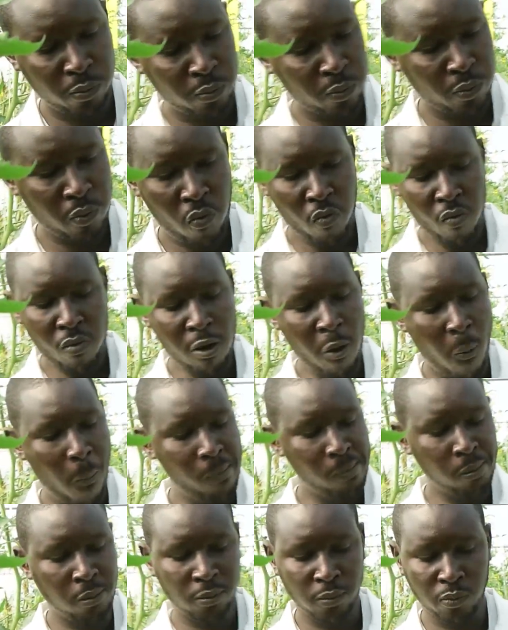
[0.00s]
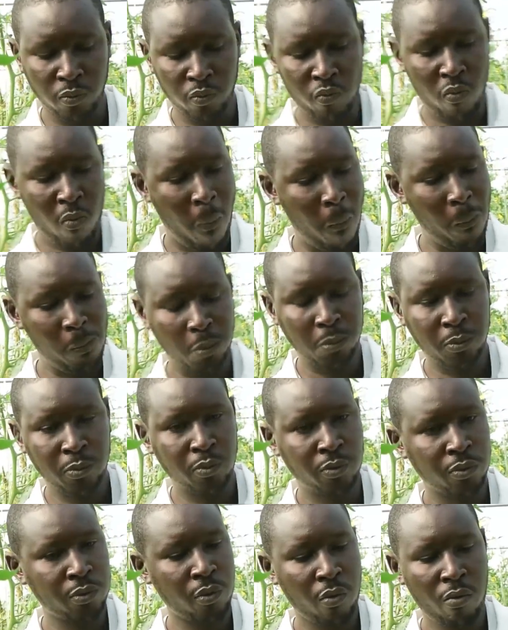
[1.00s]
just to examine
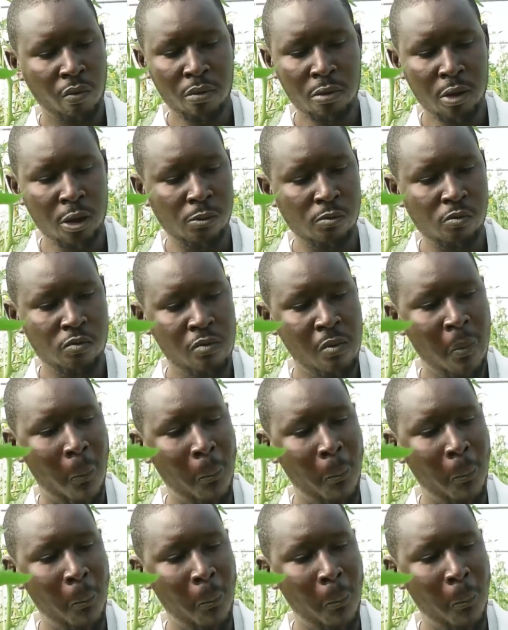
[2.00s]
uh, the taste.